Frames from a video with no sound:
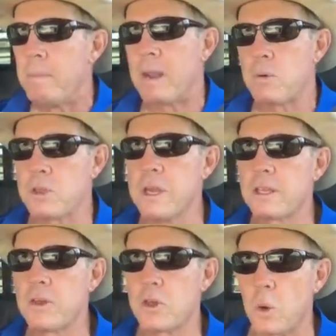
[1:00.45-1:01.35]
But I was sitting
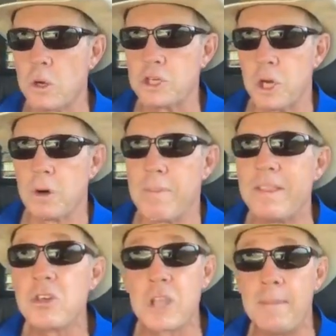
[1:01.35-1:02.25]
at this horse show, and by
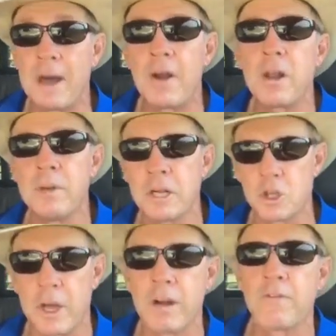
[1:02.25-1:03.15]
this time I'd already been a
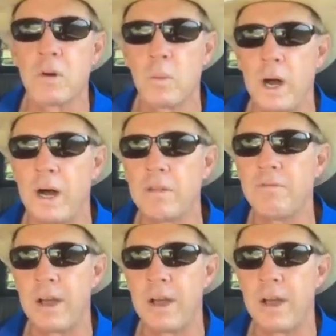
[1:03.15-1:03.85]
trainer for a while. In